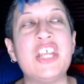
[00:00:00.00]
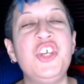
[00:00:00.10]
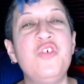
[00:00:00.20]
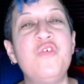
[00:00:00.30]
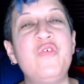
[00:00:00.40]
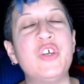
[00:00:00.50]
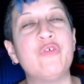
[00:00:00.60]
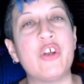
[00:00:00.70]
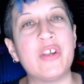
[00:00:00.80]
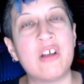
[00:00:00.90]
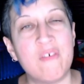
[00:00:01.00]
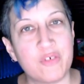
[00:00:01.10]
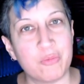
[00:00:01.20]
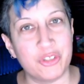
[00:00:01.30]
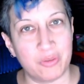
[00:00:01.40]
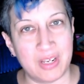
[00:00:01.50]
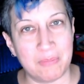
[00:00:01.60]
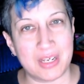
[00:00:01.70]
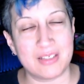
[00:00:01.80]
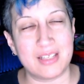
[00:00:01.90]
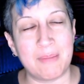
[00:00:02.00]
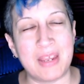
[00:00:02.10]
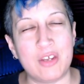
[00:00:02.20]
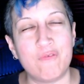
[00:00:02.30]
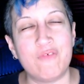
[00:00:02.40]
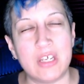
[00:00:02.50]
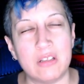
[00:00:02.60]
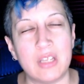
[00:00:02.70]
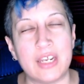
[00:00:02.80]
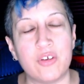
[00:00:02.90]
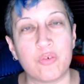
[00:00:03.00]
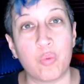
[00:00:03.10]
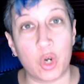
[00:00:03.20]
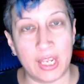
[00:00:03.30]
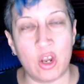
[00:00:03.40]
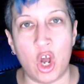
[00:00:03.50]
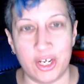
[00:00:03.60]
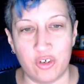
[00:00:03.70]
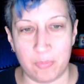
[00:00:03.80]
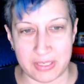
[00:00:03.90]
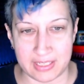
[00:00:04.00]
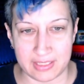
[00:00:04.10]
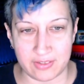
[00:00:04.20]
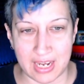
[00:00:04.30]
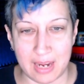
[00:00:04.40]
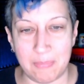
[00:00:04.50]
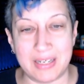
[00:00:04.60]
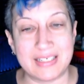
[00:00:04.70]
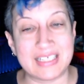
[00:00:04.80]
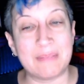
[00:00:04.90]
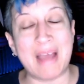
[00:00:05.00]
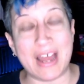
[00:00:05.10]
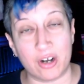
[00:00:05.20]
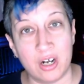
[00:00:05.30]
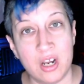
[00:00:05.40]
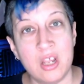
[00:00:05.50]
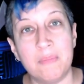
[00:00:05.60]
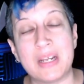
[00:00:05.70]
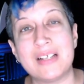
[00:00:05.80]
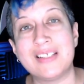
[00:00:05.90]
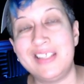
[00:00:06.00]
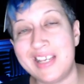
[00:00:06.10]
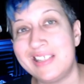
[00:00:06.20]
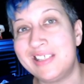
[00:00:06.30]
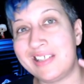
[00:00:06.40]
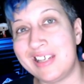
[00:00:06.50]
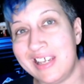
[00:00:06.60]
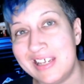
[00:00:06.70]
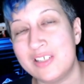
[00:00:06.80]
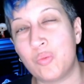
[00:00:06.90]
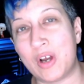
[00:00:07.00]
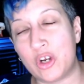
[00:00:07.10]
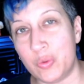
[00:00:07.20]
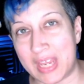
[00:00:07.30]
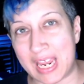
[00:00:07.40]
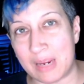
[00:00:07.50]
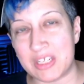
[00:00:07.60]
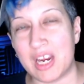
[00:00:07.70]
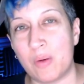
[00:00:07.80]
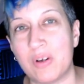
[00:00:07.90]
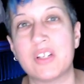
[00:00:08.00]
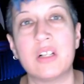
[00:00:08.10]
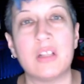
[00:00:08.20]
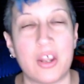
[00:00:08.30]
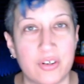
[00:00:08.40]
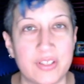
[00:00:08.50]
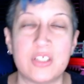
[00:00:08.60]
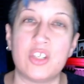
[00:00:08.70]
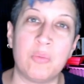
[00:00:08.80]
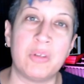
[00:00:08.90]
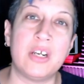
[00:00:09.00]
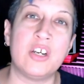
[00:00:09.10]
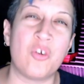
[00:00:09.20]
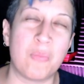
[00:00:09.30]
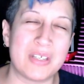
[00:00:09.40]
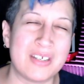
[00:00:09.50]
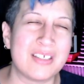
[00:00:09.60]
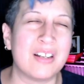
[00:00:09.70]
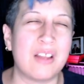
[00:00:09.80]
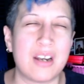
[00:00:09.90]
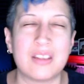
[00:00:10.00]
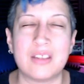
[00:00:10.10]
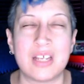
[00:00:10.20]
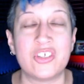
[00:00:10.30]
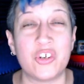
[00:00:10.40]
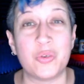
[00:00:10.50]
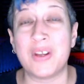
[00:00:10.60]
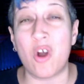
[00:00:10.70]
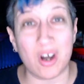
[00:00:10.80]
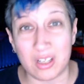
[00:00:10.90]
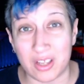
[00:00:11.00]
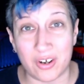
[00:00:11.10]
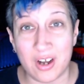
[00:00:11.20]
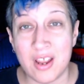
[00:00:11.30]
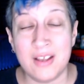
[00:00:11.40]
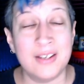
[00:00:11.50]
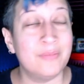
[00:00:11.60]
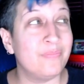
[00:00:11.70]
that you feel very comfortable doing because they make you feel like you're working on your business, okay? But it doesn't matter because this is where you came to get rid of the clutter that's accumulated in your business, and a lot of the things that you're doing are clutter.